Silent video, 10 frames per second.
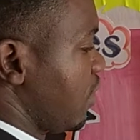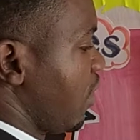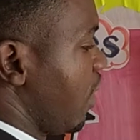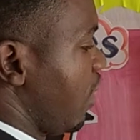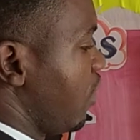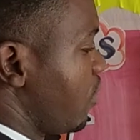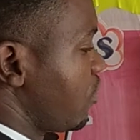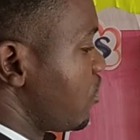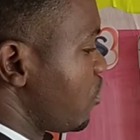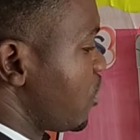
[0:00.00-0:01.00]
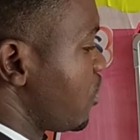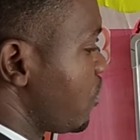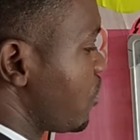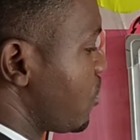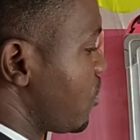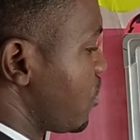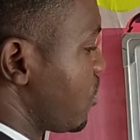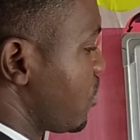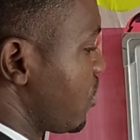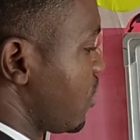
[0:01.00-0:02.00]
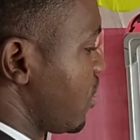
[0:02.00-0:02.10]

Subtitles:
How do we use